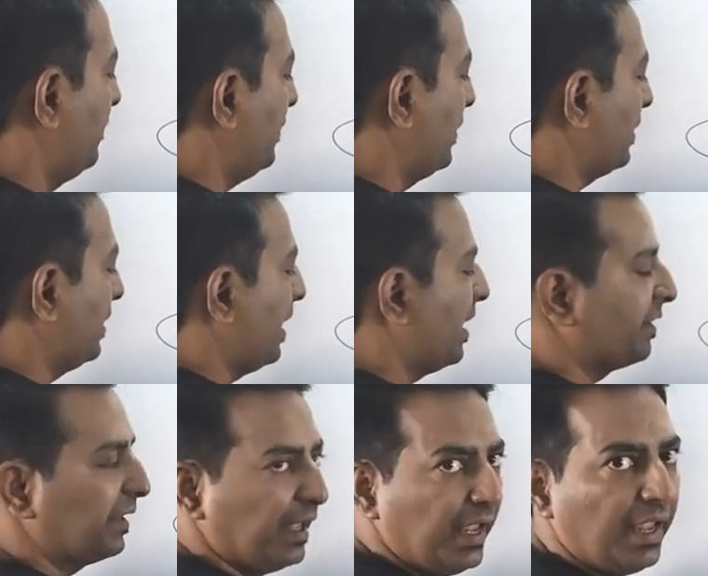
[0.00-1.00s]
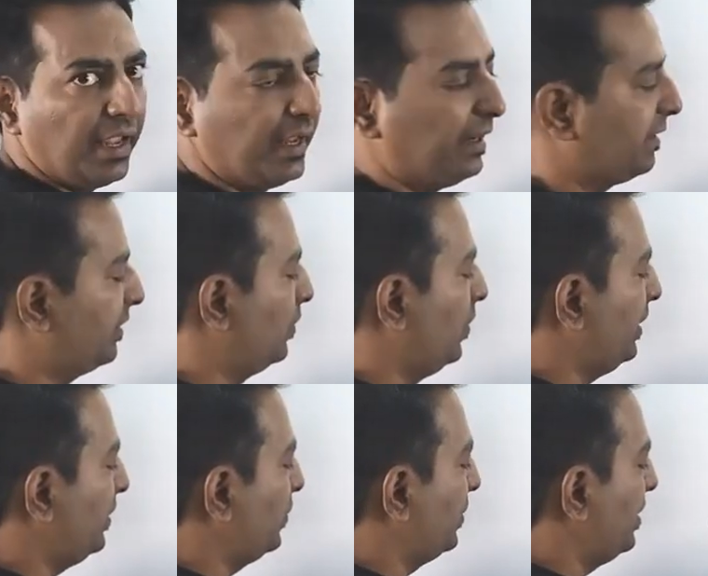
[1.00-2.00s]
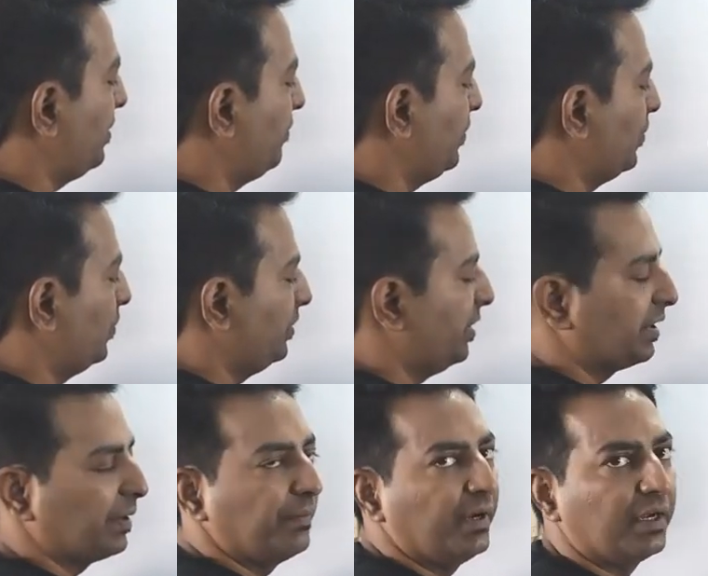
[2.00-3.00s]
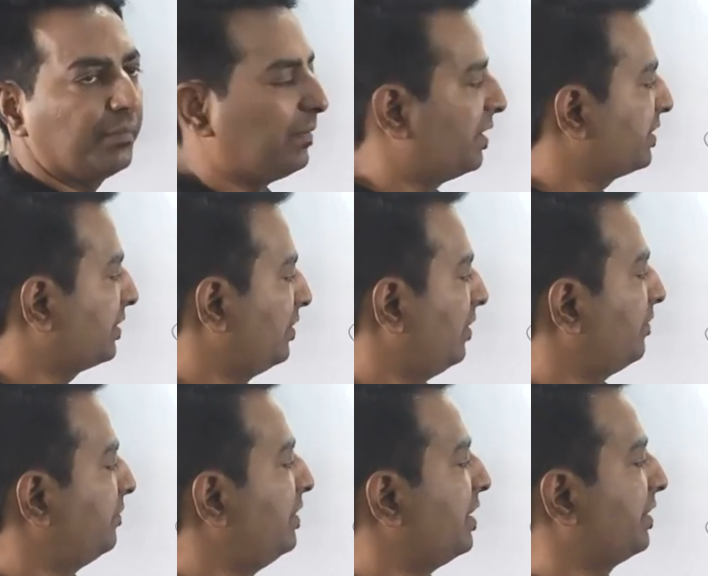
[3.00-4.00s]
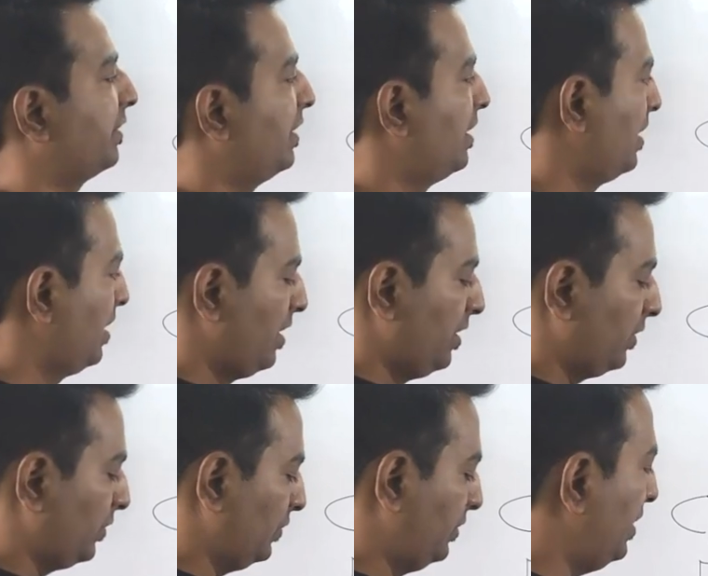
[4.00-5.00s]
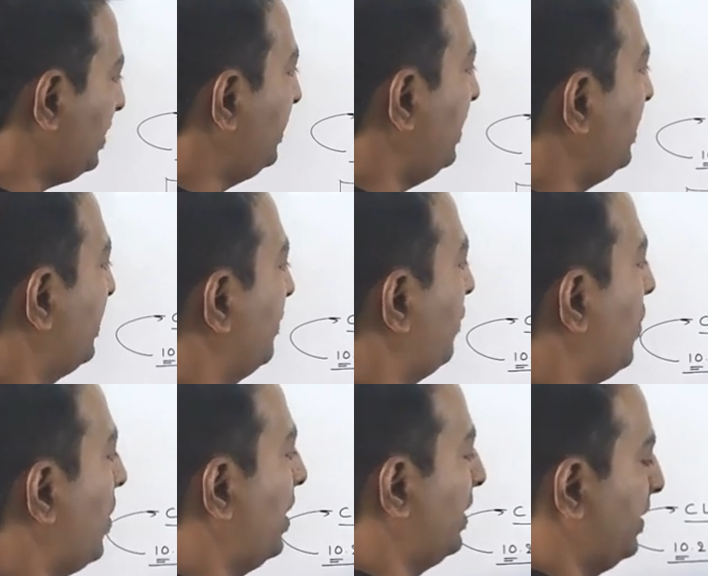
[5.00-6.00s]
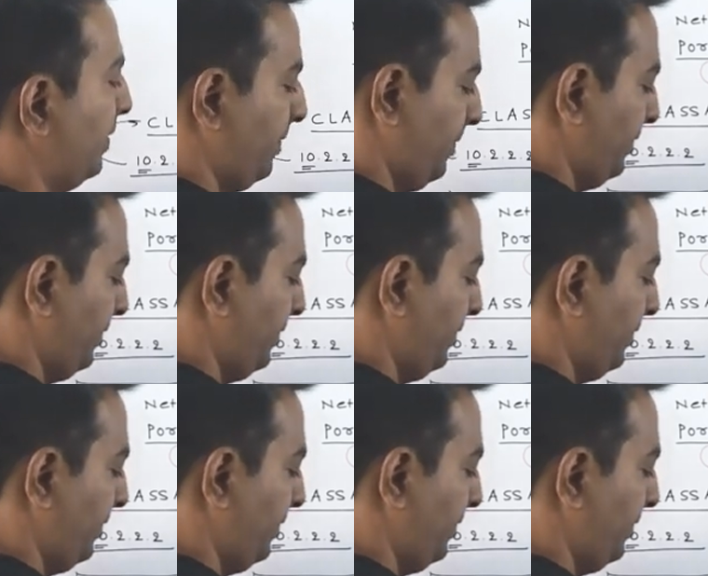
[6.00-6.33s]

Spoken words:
for class A, it's going to give you the subnet mask of this. So this is what